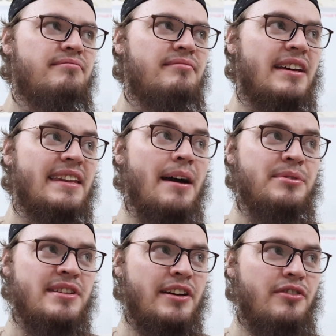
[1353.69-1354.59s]
And that
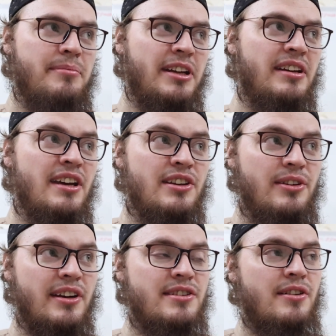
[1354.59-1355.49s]
was the agreement. You
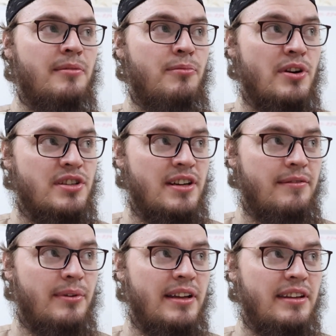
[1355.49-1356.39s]
get a certain portion of
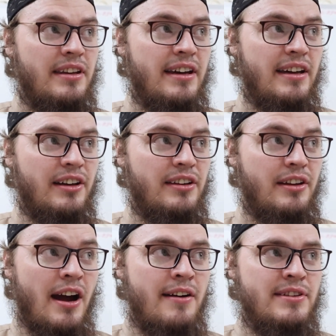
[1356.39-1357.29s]
what the
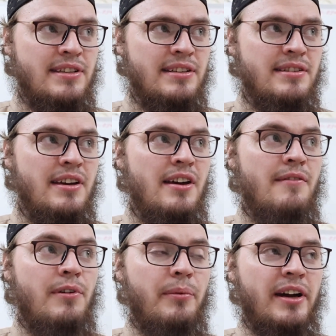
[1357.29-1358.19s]
harvest is
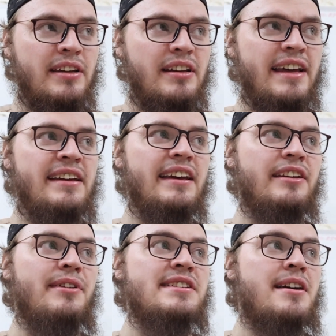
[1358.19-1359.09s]
for working the land, and the
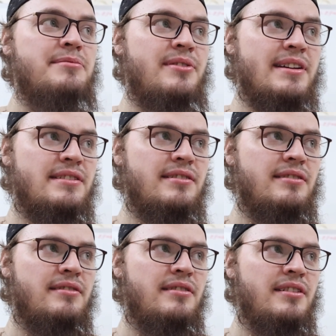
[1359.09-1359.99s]
rest comes to us.
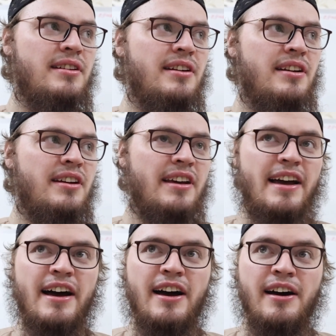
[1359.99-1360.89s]

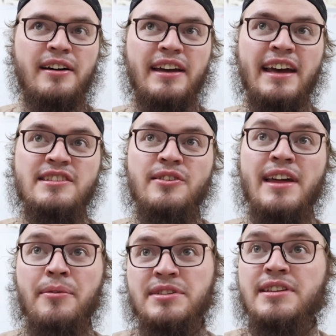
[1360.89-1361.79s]
And so
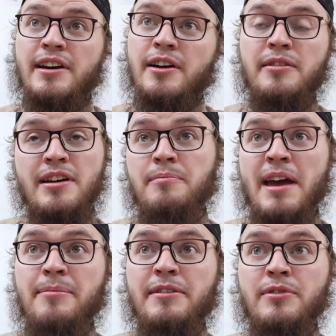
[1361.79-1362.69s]
that was their
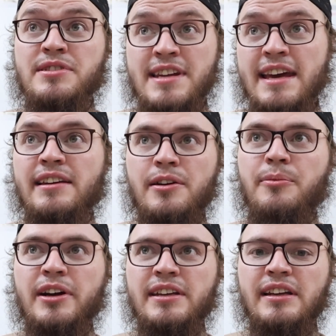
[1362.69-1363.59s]
payment for staying there and
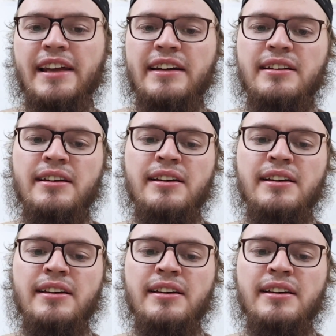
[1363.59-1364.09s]
working the land.